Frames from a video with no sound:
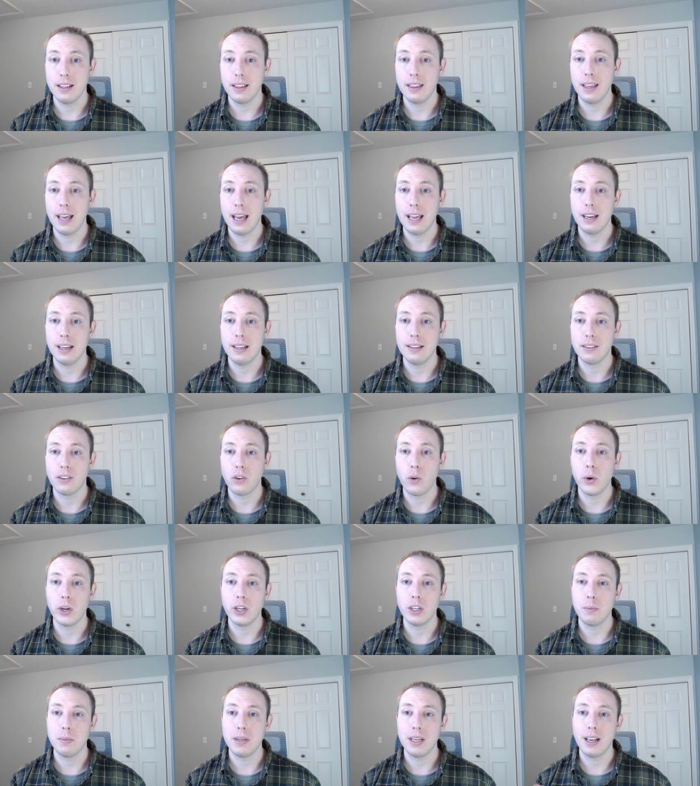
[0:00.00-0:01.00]
that is
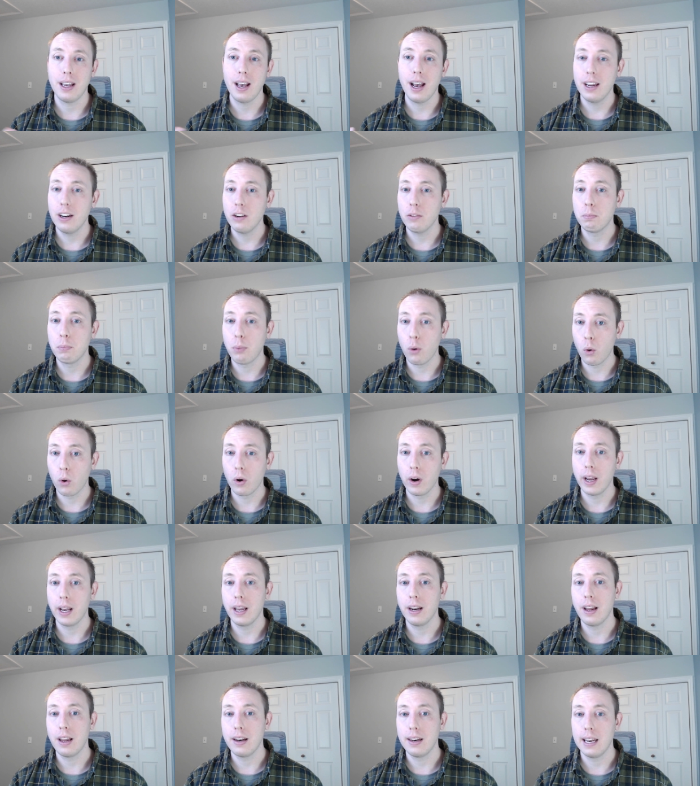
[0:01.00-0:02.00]
going to be kind of
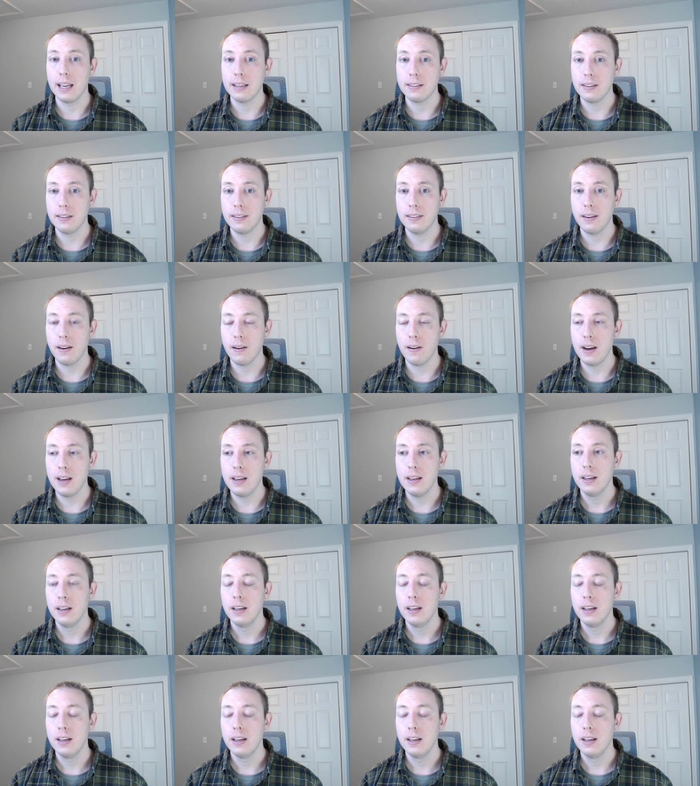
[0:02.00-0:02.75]
boring and unnecessary.